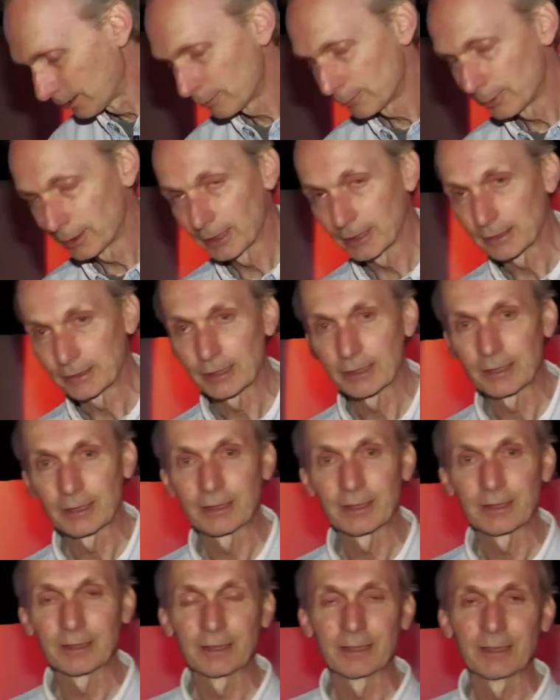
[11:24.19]
Right,
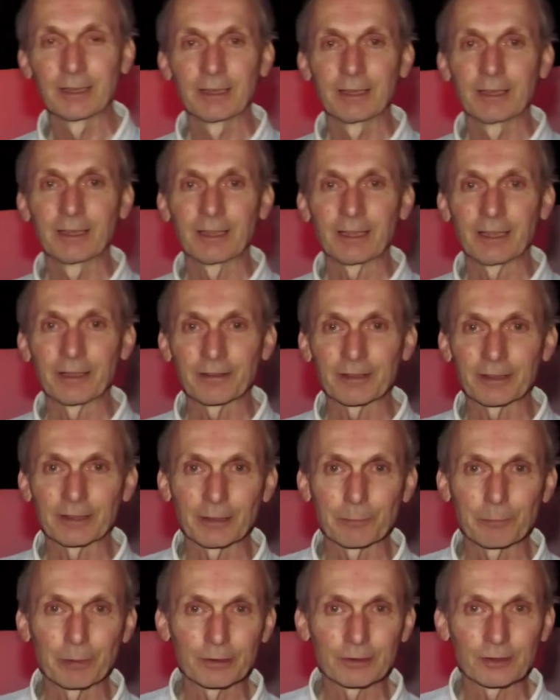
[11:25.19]
I think
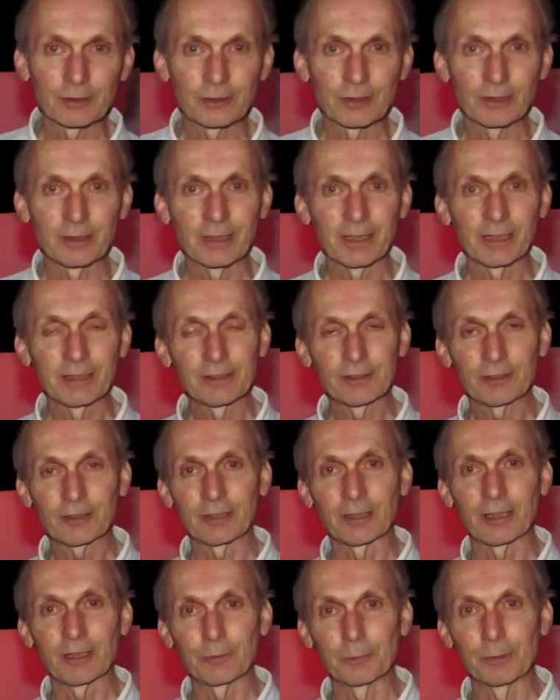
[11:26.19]
that brings us to the end,
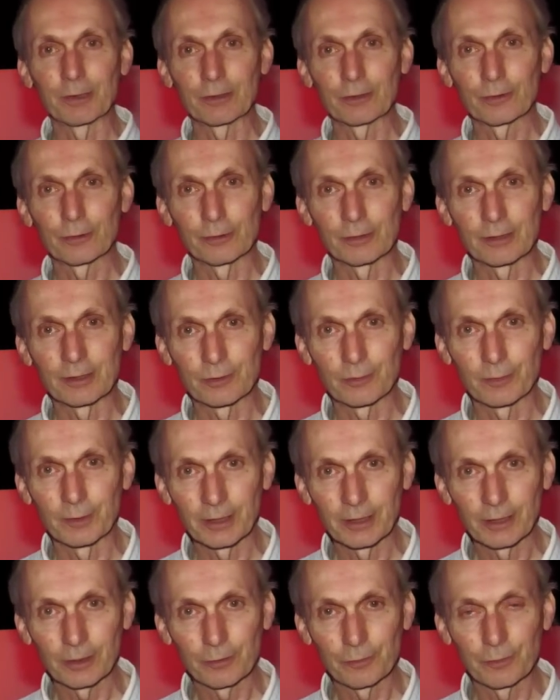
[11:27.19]
so I hope you enjoyed this video.